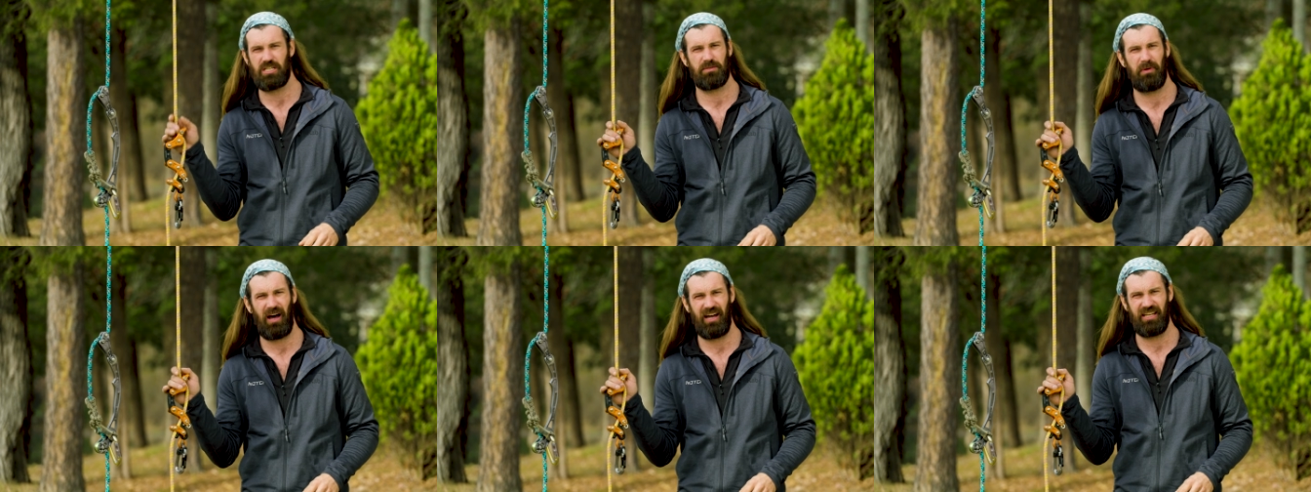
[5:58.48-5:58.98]

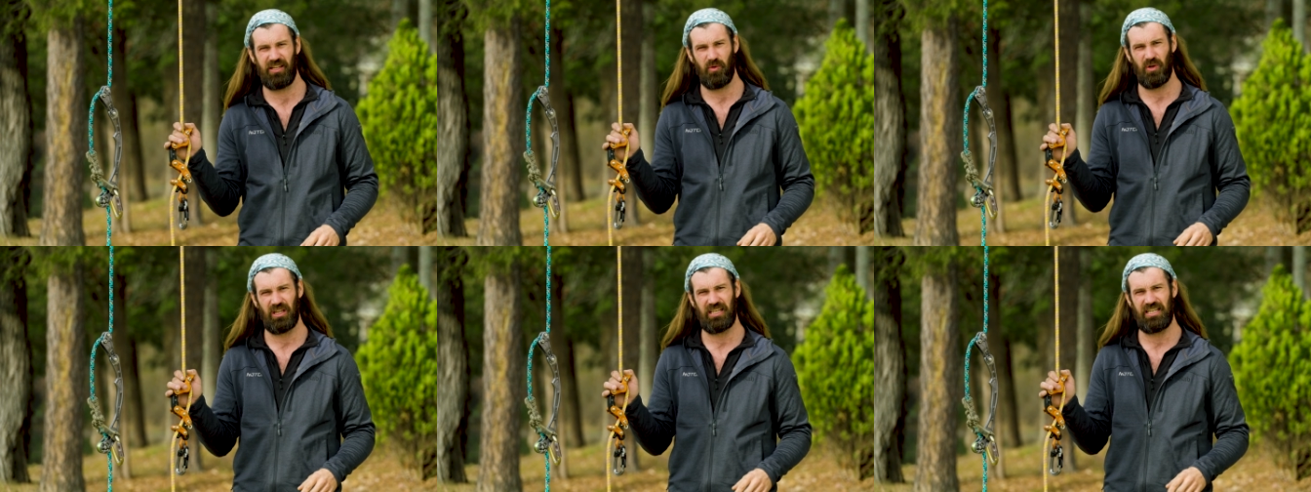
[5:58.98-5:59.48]
spot in the
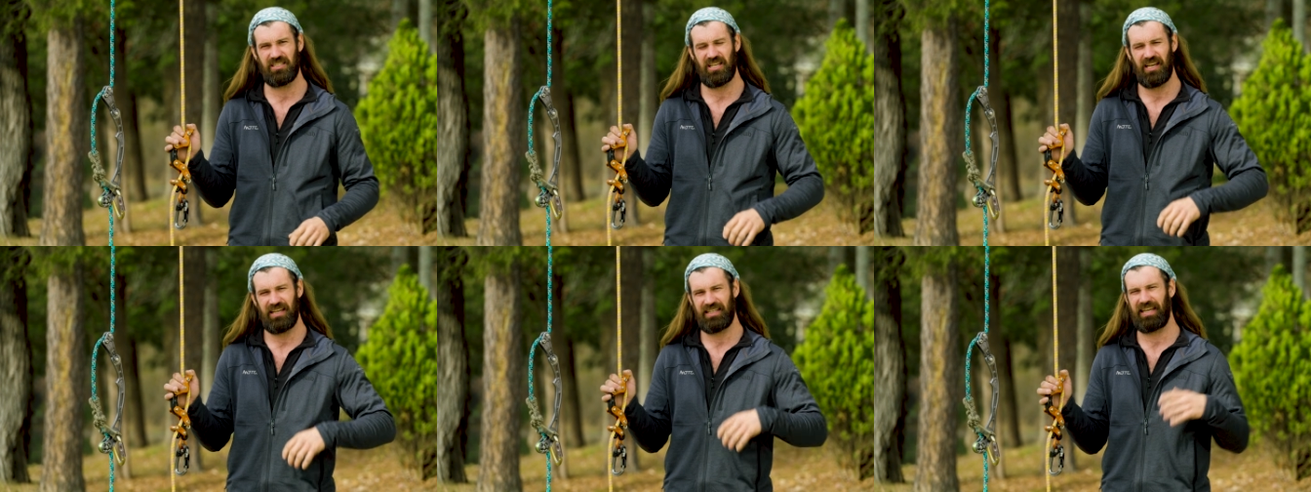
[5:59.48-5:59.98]
release
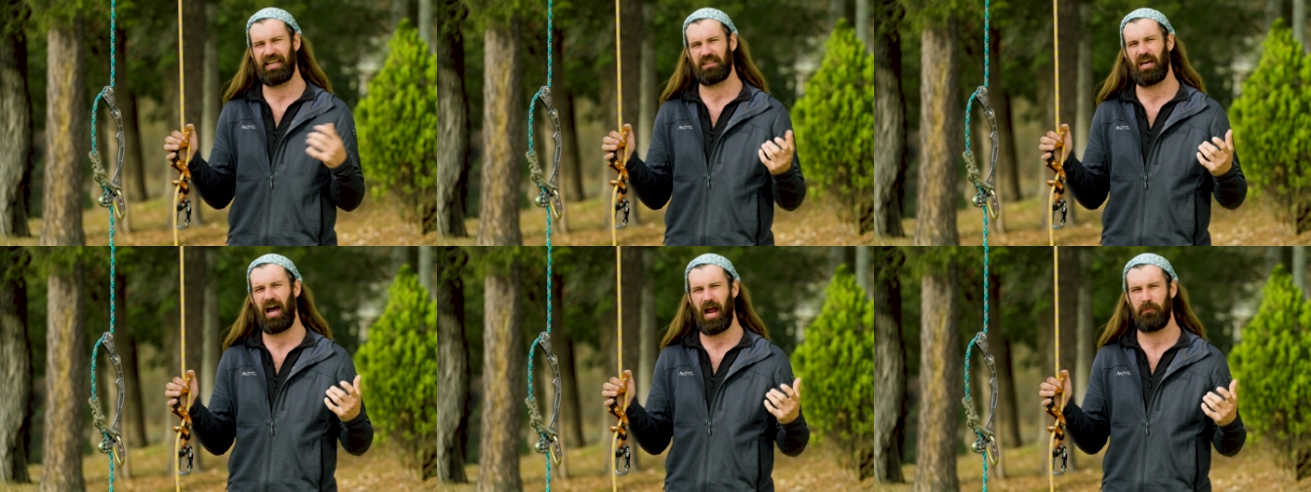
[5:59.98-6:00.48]
to get
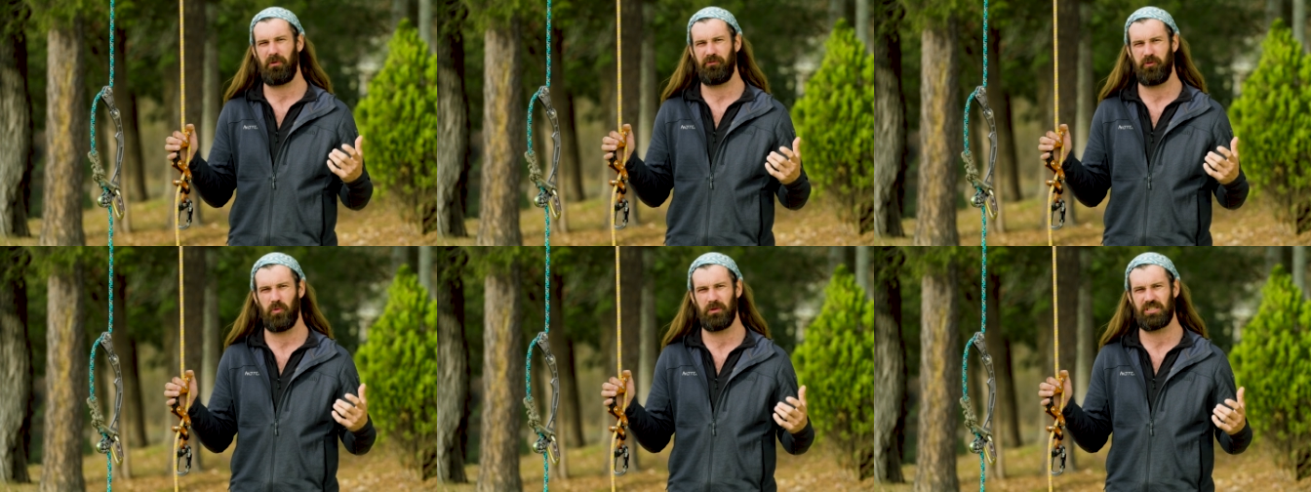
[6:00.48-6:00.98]
the high
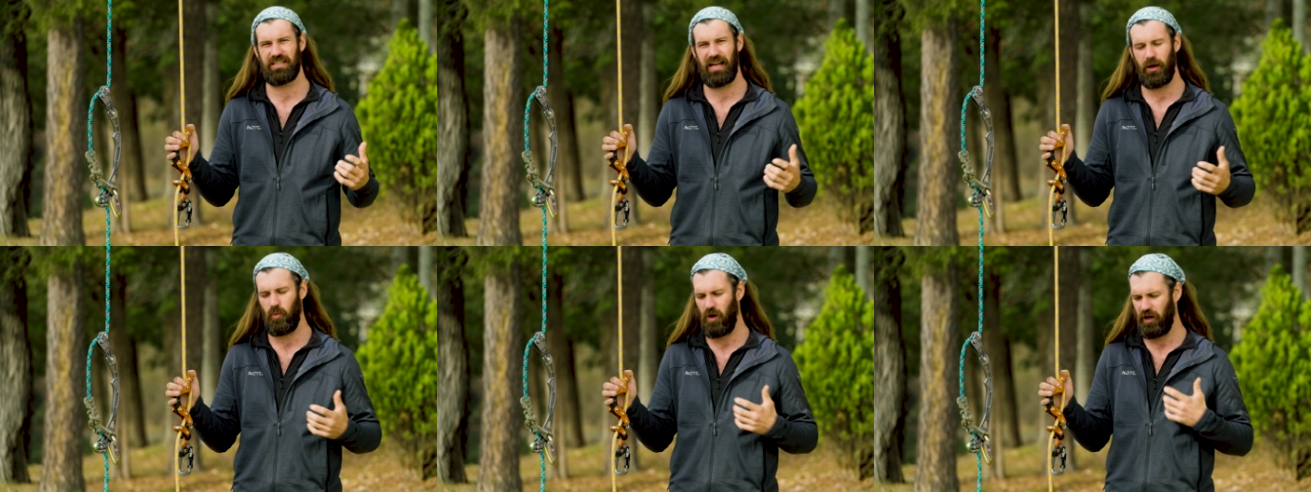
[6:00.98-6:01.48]
performance that
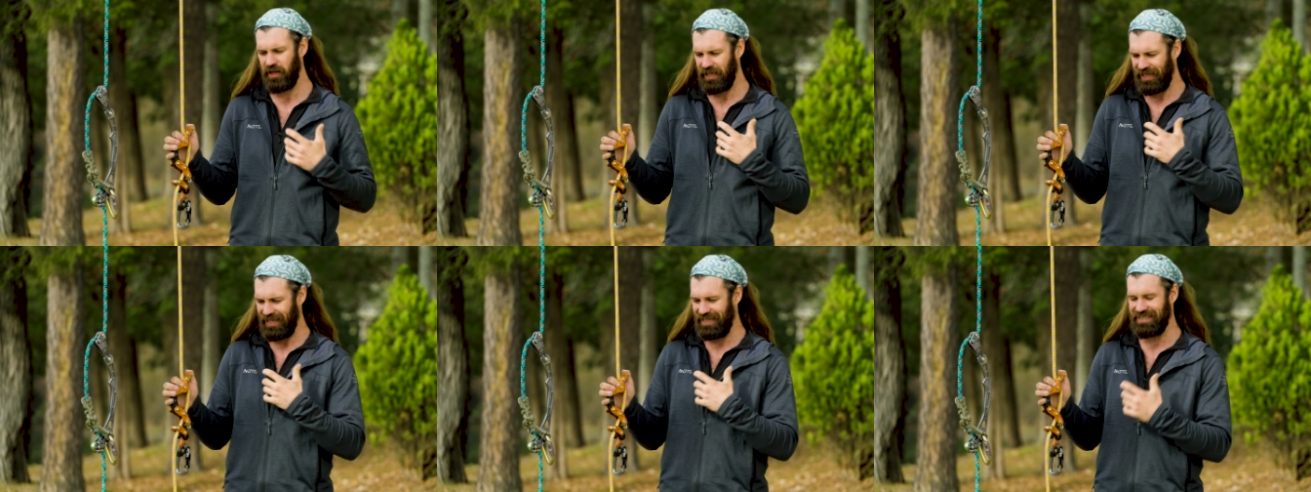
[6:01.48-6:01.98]
I want.
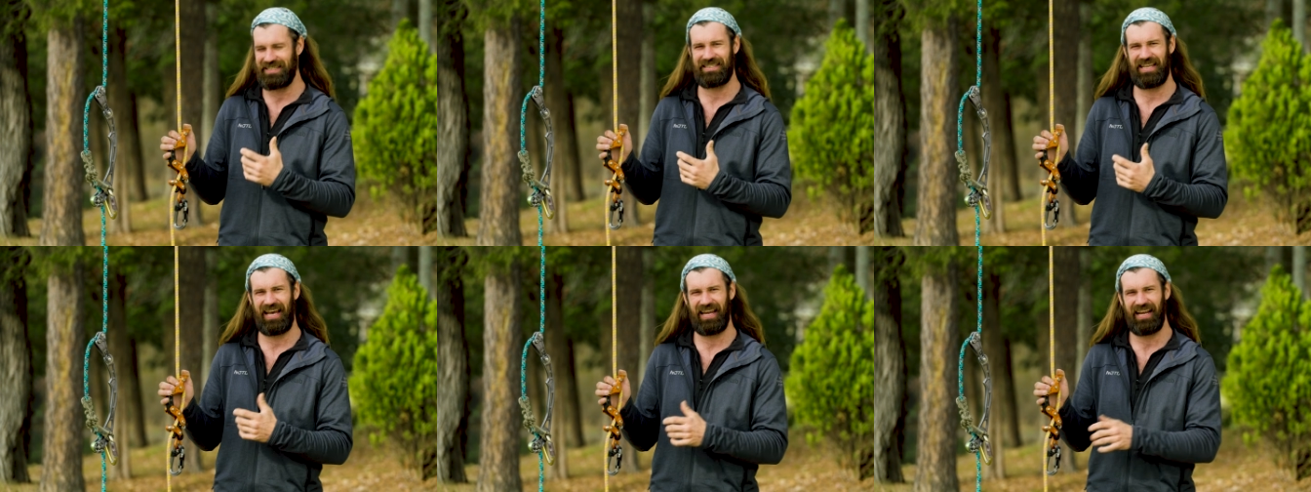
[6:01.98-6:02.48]

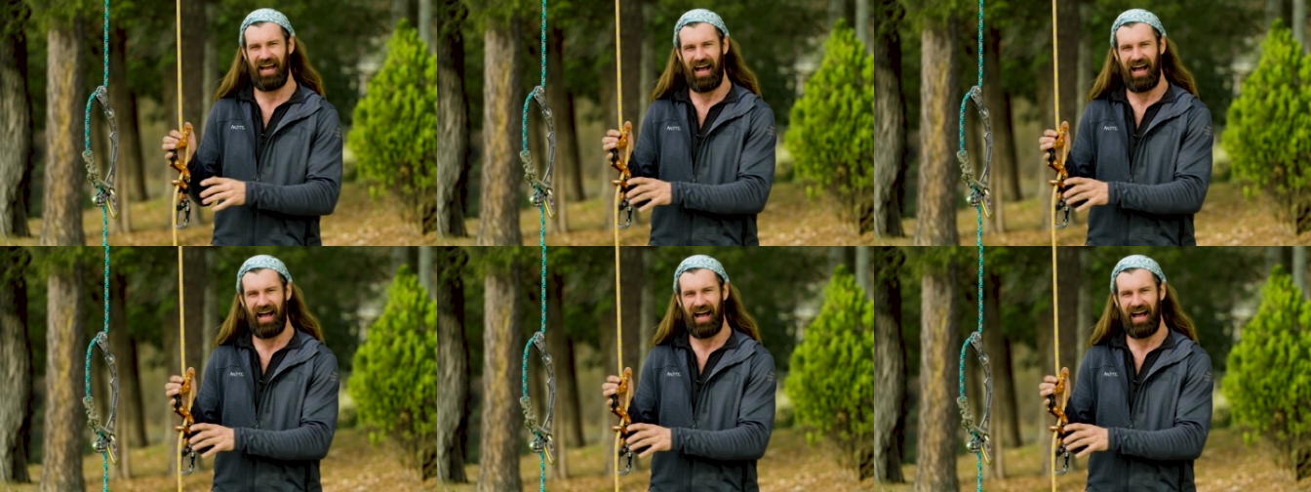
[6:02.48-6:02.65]
Instead,